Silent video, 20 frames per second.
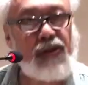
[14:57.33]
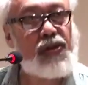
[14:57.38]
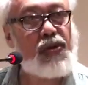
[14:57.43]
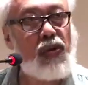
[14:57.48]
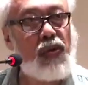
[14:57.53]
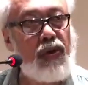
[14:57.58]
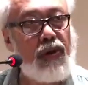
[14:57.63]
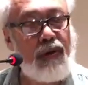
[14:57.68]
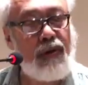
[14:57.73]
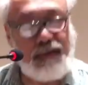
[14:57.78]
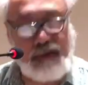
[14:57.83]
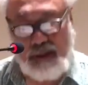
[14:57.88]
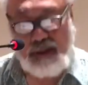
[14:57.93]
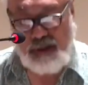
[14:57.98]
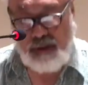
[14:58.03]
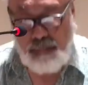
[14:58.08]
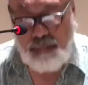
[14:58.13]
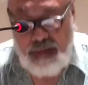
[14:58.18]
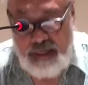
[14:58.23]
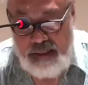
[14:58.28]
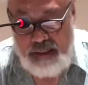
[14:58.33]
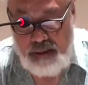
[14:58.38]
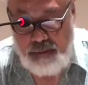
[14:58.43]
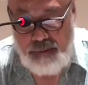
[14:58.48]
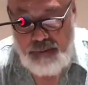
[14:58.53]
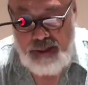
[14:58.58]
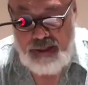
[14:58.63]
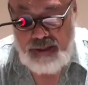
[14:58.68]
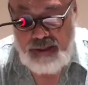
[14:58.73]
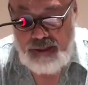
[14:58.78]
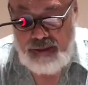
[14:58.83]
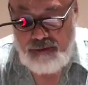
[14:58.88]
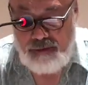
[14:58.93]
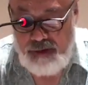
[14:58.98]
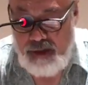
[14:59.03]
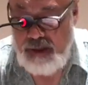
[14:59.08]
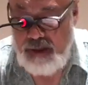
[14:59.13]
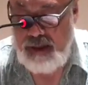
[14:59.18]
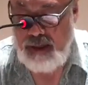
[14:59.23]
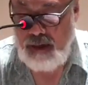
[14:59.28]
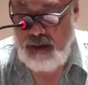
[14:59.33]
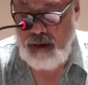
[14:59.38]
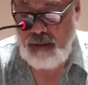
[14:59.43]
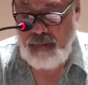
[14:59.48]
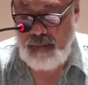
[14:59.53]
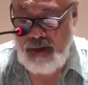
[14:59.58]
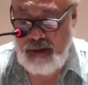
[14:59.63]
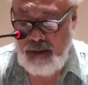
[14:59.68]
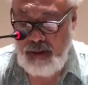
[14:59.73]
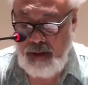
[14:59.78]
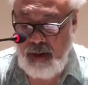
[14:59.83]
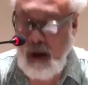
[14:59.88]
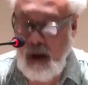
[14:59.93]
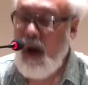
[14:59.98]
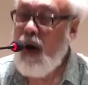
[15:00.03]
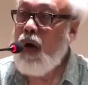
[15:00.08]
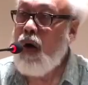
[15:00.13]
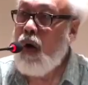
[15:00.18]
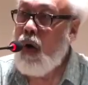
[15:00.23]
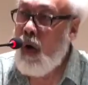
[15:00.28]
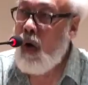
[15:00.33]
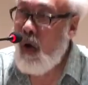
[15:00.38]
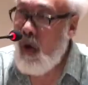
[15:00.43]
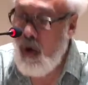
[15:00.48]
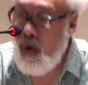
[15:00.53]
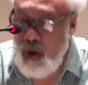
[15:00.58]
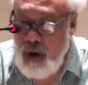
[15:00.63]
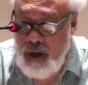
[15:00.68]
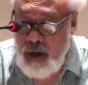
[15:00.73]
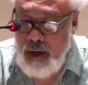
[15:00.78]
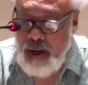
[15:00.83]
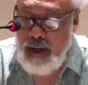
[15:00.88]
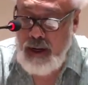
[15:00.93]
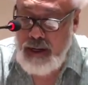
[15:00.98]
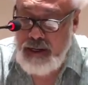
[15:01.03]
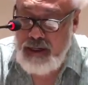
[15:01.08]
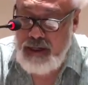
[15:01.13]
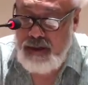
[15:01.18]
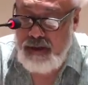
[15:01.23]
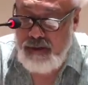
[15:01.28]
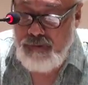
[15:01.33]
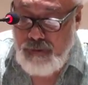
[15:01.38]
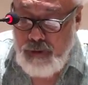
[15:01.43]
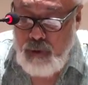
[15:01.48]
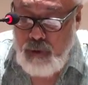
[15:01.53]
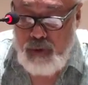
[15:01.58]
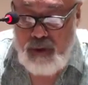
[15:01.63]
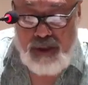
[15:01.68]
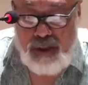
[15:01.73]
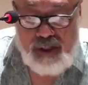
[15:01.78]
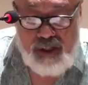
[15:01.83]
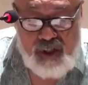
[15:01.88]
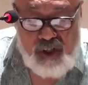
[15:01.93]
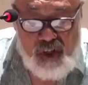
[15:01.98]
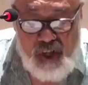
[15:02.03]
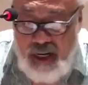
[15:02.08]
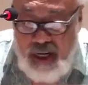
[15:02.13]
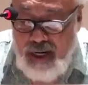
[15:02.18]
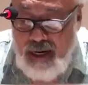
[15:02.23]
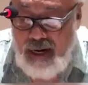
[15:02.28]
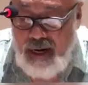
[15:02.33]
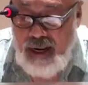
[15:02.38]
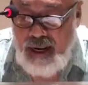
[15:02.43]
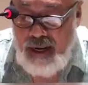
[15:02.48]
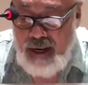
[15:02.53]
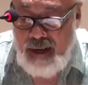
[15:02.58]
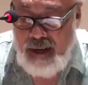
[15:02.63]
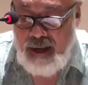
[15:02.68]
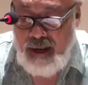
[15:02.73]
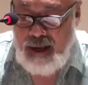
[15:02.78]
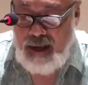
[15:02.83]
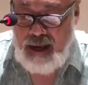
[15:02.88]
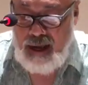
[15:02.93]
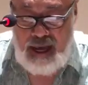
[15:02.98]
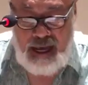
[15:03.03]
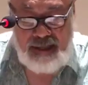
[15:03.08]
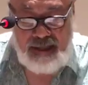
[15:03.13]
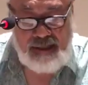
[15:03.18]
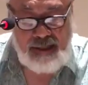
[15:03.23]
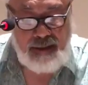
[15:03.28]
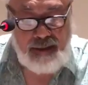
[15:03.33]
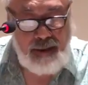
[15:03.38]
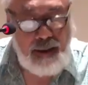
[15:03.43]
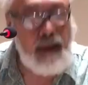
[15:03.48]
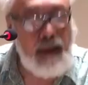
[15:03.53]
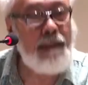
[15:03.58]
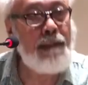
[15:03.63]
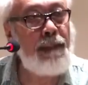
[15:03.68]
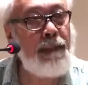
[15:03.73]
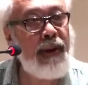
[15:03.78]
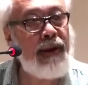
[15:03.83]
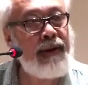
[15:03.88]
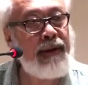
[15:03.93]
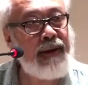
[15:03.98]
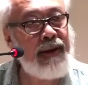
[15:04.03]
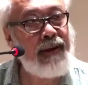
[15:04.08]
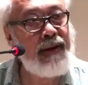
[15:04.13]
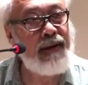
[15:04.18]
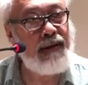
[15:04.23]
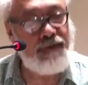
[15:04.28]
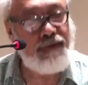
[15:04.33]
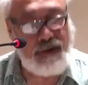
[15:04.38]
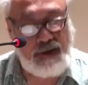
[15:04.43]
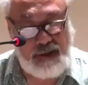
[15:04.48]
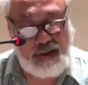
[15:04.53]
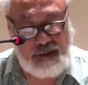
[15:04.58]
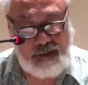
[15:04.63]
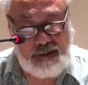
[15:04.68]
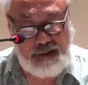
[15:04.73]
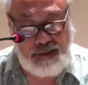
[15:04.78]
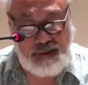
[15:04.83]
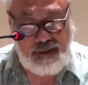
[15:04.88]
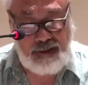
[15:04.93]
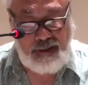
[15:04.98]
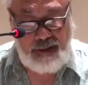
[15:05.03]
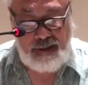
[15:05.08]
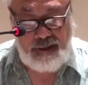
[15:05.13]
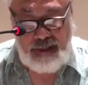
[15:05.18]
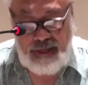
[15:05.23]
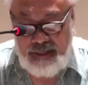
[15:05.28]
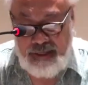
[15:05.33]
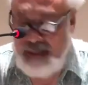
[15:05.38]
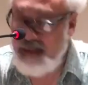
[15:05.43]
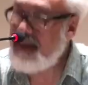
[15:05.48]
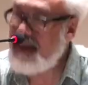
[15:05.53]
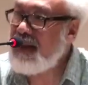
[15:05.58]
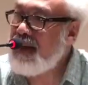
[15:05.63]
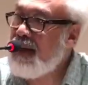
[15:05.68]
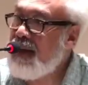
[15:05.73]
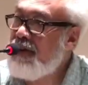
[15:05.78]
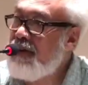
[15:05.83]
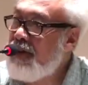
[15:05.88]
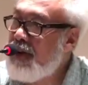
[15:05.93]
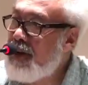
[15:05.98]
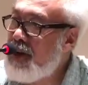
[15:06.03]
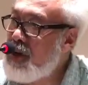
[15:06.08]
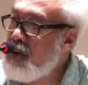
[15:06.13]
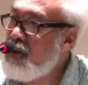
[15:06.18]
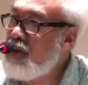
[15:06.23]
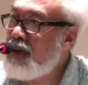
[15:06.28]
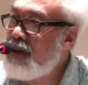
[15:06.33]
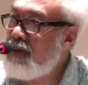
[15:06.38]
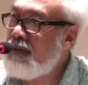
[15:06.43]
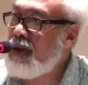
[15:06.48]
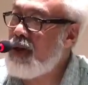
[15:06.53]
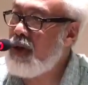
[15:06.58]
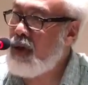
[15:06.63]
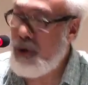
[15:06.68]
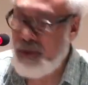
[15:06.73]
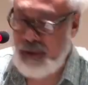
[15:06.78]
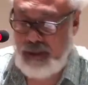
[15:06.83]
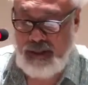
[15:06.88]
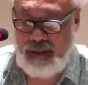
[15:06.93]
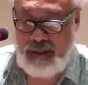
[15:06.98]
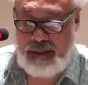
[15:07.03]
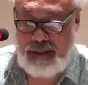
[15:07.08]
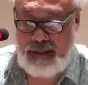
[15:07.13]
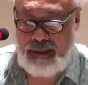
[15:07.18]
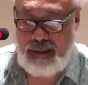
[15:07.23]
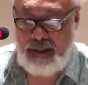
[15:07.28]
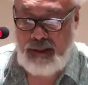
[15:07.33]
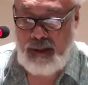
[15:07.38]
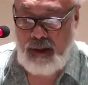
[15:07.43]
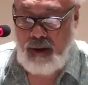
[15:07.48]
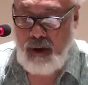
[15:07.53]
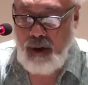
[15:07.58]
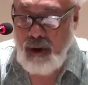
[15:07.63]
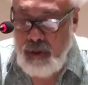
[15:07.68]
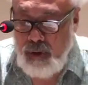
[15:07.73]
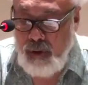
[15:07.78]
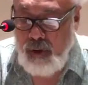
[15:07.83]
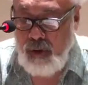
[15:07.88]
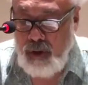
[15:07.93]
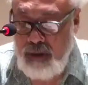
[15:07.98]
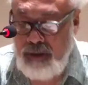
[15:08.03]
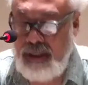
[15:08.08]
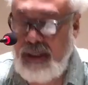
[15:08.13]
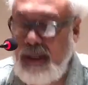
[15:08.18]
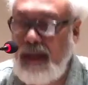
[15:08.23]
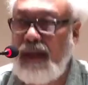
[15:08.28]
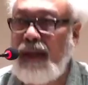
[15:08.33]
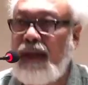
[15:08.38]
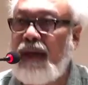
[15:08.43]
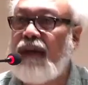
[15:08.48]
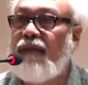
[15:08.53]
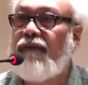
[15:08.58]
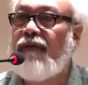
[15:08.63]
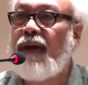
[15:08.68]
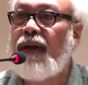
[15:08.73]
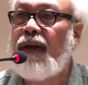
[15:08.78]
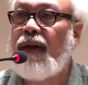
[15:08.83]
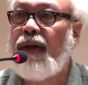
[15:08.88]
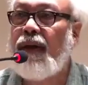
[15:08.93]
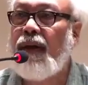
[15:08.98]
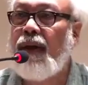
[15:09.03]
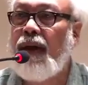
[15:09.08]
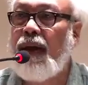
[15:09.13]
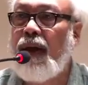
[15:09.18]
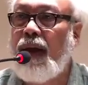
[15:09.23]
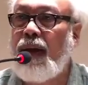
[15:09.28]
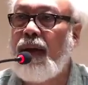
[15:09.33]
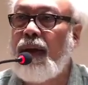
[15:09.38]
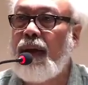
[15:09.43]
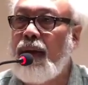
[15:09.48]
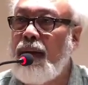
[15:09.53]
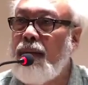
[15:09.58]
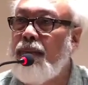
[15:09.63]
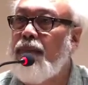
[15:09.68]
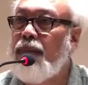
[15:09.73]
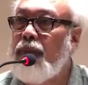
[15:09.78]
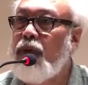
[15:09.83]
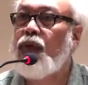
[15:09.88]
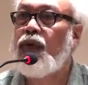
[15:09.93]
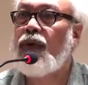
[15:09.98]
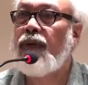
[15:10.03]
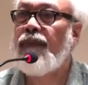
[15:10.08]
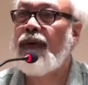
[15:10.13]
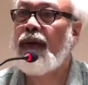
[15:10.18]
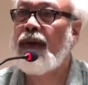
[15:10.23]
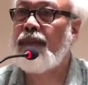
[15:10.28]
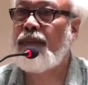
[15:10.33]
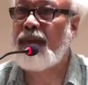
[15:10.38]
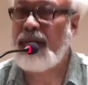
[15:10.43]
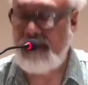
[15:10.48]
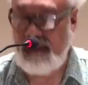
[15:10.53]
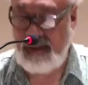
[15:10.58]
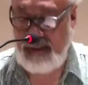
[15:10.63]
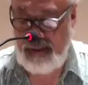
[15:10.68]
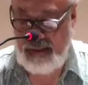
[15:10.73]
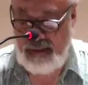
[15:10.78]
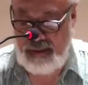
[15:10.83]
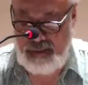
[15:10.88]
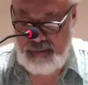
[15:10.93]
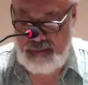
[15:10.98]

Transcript: story of displacement and resettlement, or it viewed strictly as an empirical event that is irreducibly authentic, ontologically given, and immutably present.